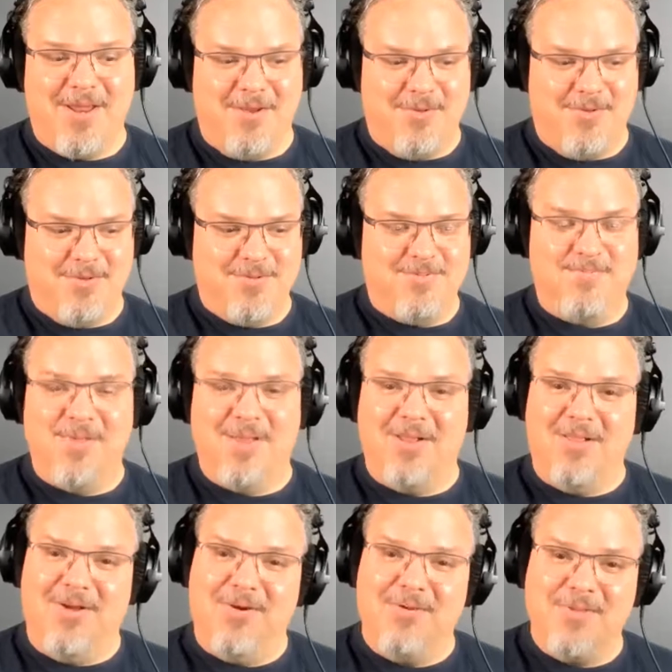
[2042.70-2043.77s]
who has been
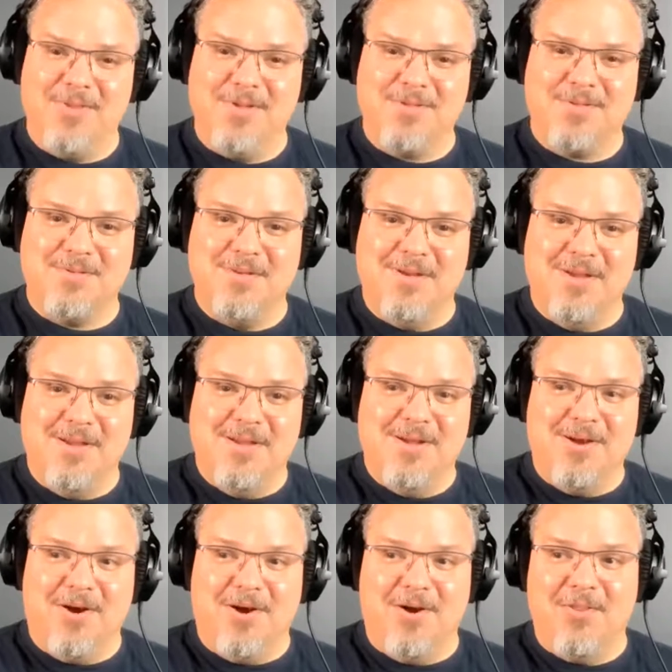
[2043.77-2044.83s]
along with us
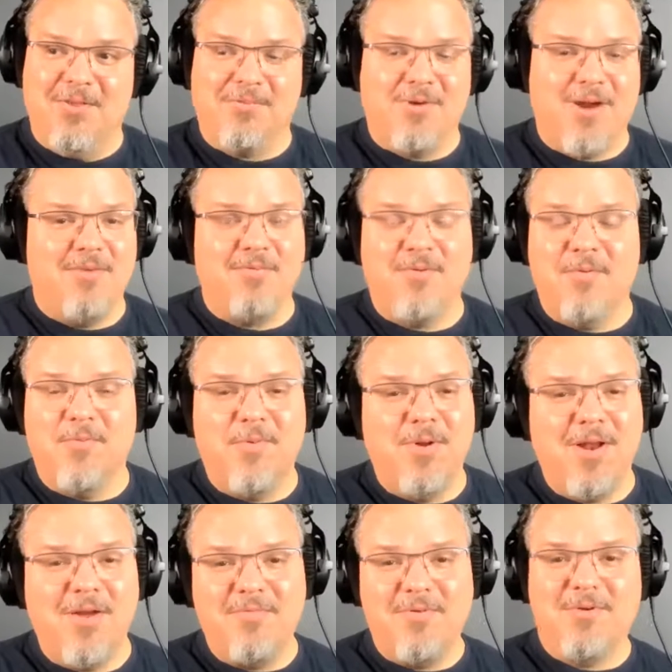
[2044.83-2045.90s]
on the ride for
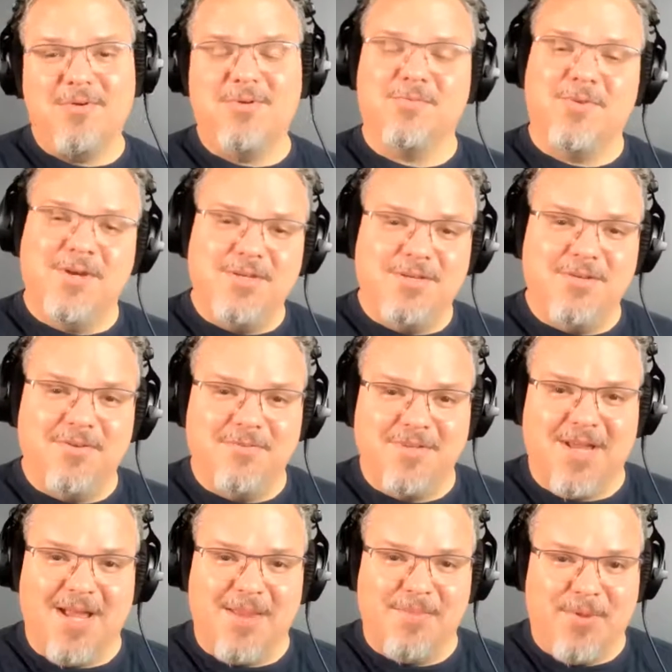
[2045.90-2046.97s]
whatever duration of
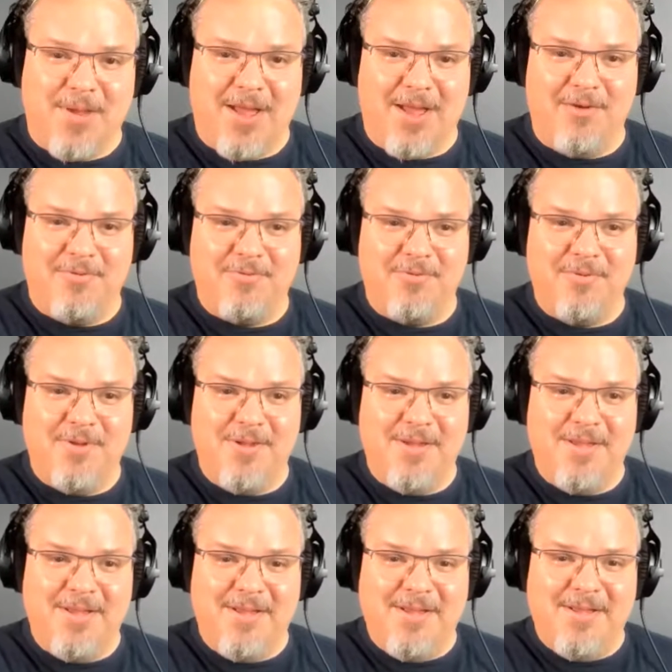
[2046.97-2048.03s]
time you have.
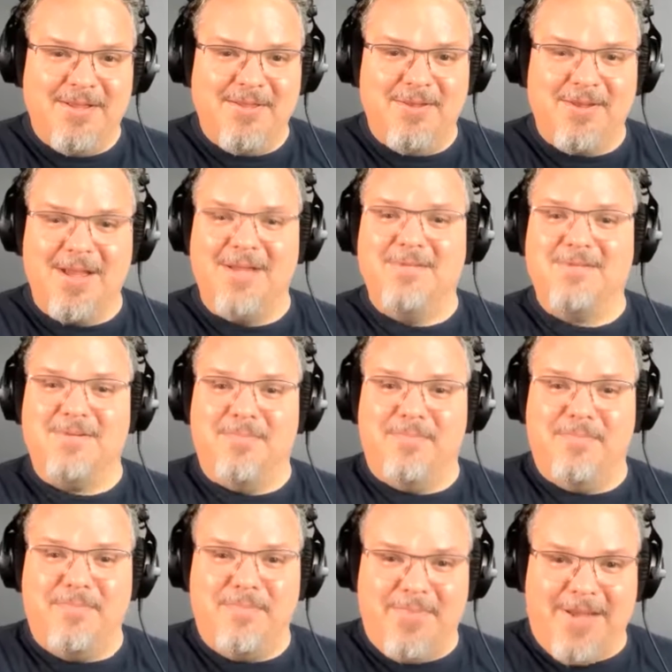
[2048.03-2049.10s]
You guys are the
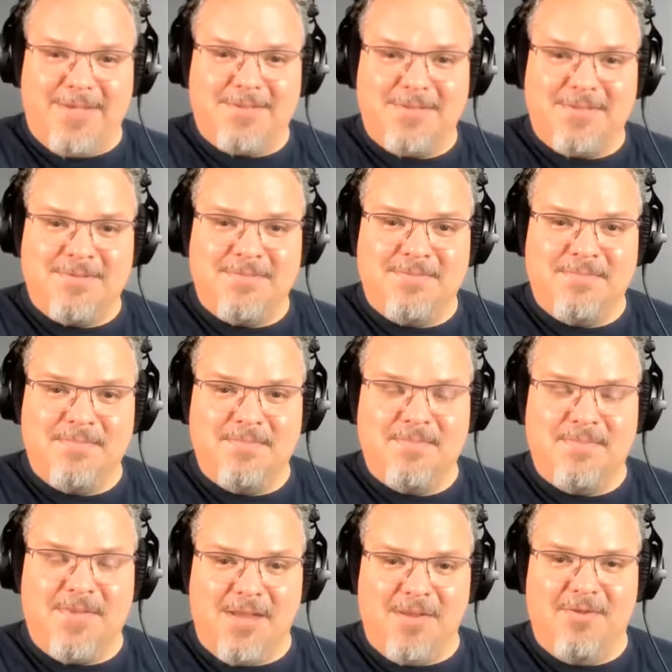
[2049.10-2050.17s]
best.
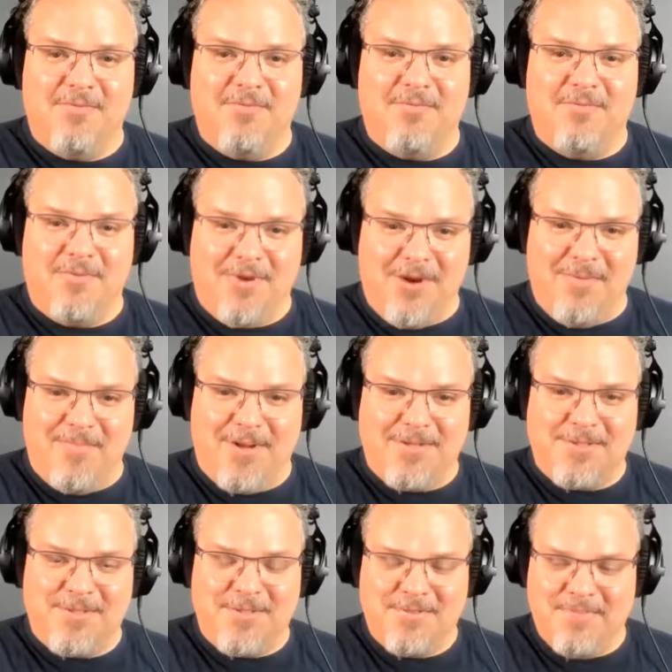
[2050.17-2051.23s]
Thank you very
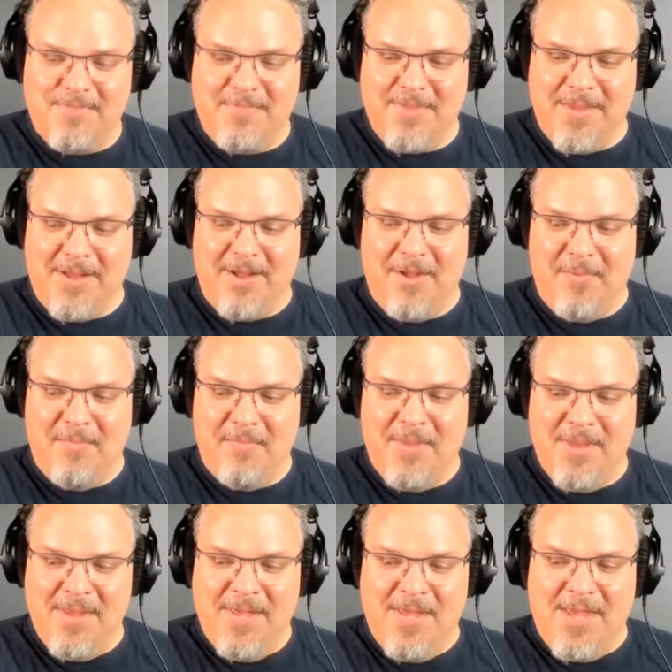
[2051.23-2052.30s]
much. And
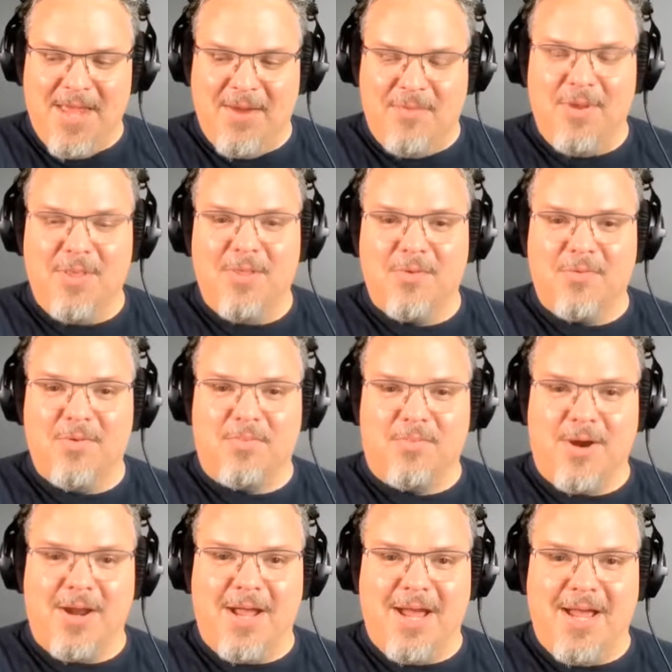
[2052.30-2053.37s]
we look with
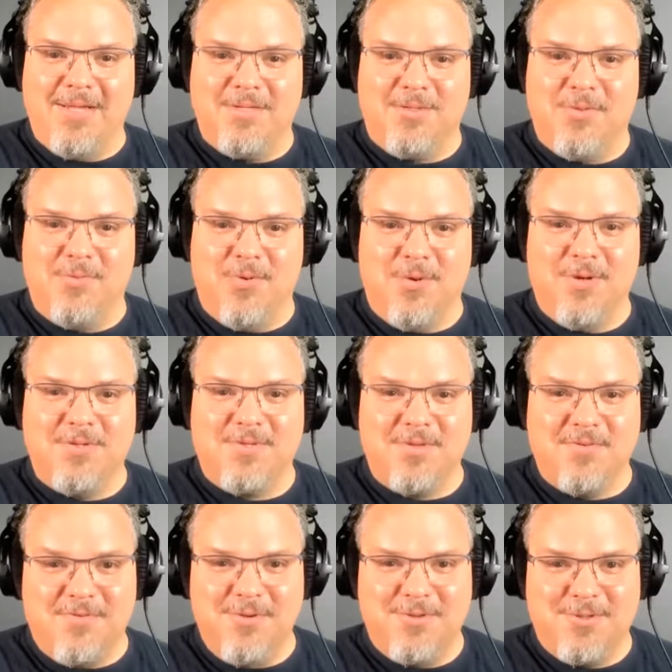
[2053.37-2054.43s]
bright eyes towards
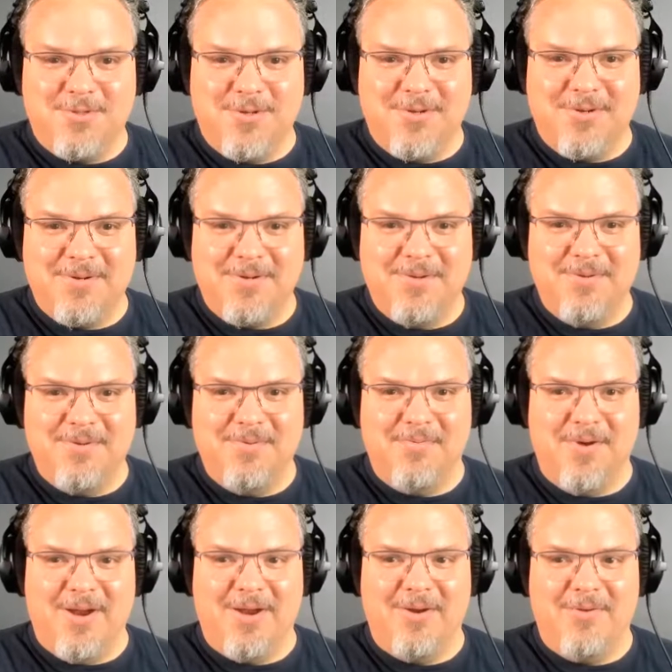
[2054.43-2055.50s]
a future
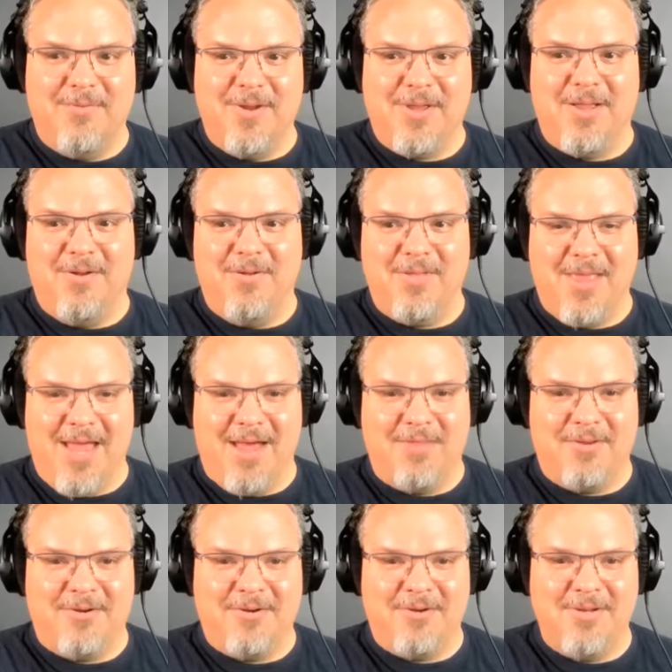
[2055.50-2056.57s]
where we can all
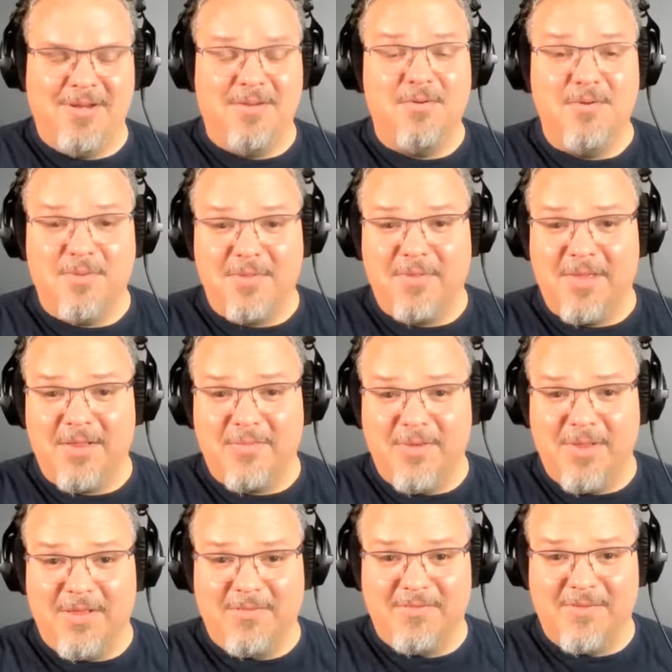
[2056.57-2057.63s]
gather and do the thing that
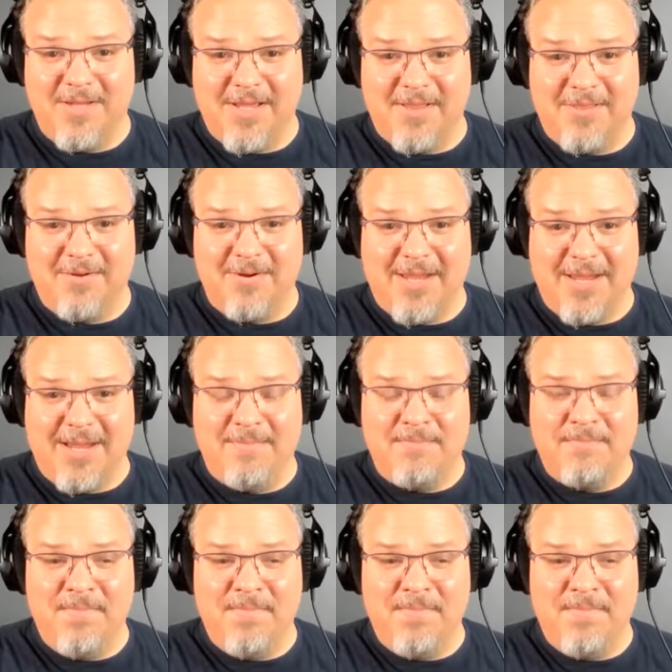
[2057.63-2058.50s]
we love together again.